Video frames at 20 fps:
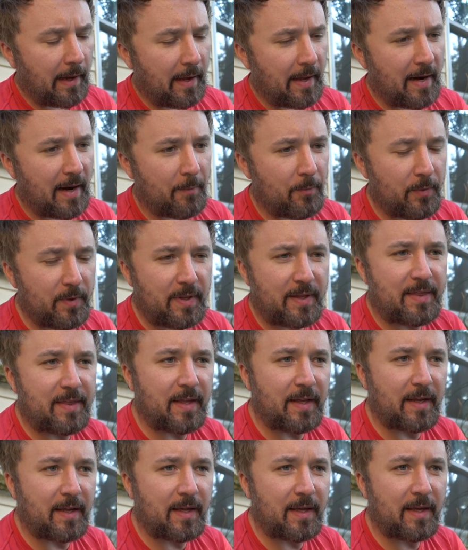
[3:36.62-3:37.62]
And I really
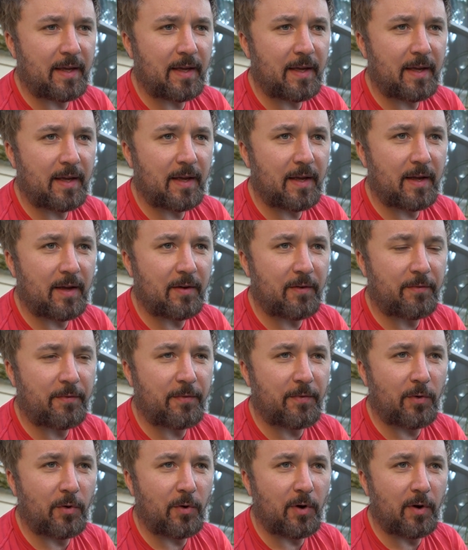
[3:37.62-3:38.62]
think
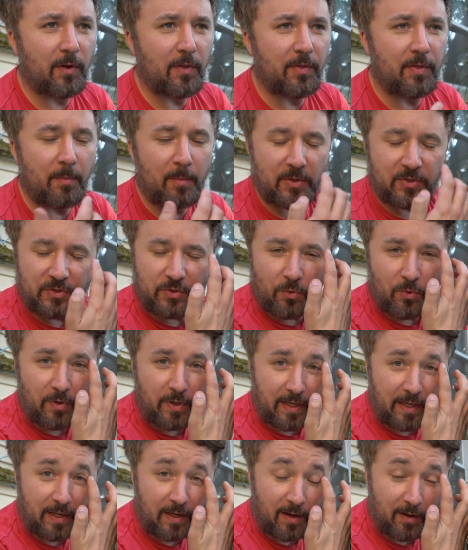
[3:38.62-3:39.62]
for the
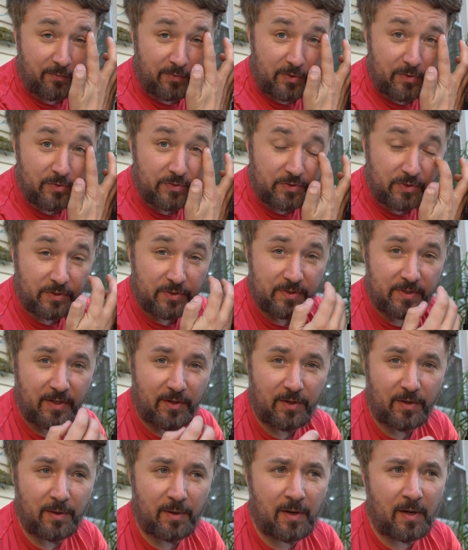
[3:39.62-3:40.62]
majority of users that
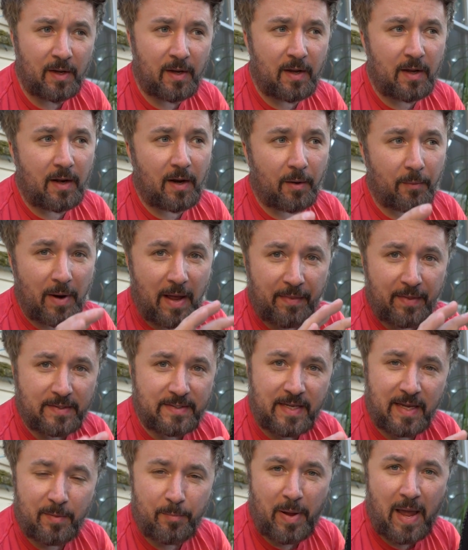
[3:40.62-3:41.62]
are around the
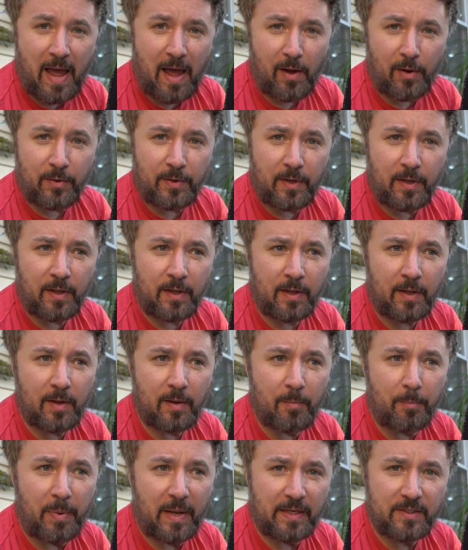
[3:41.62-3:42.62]
10-pound
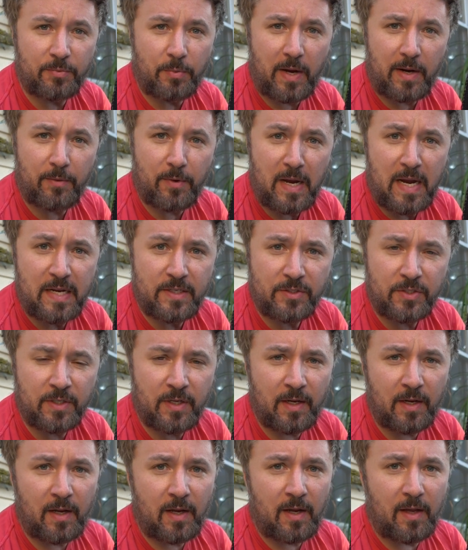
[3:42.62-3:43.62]
base weight range,
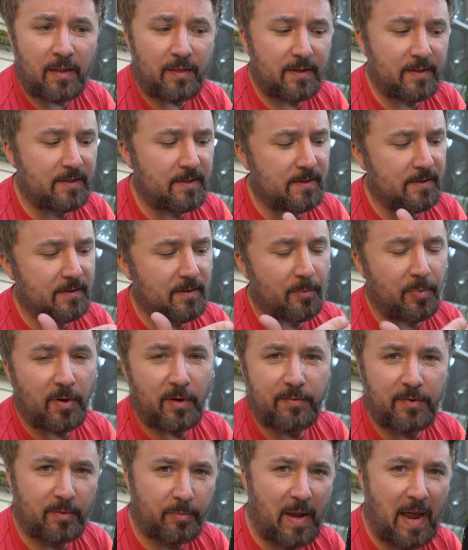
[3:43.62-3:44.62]
this is the
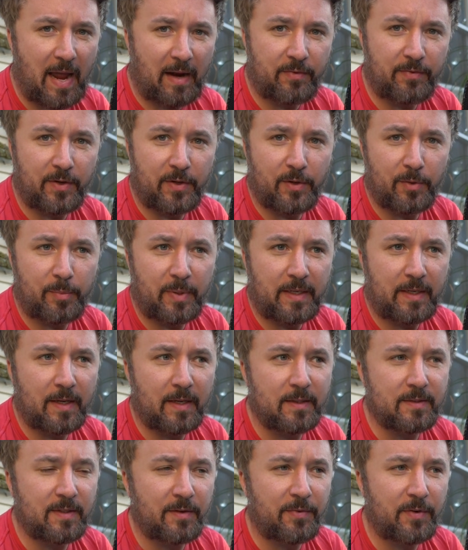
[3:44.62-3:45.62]
perfect pack for you,
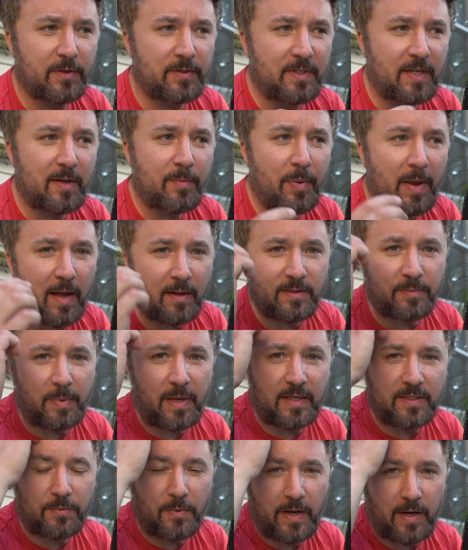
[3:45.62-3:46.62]
because if you're 10 pounds
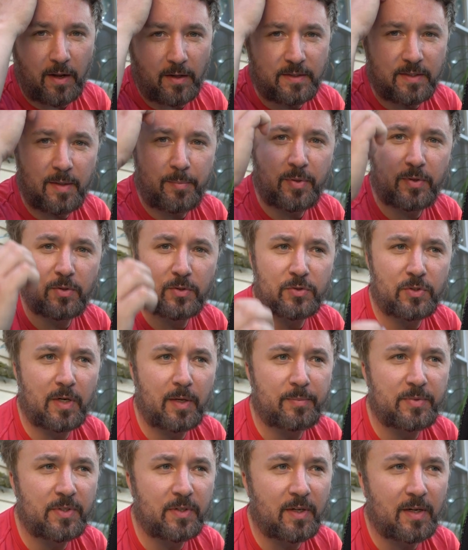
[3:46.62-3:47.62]
base weight on typical
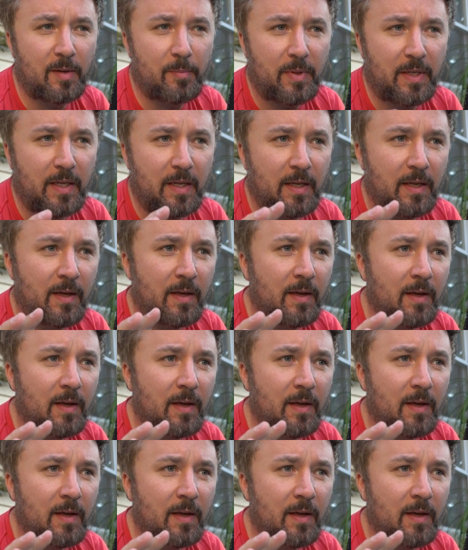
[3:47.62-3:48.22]
trips, you're going to be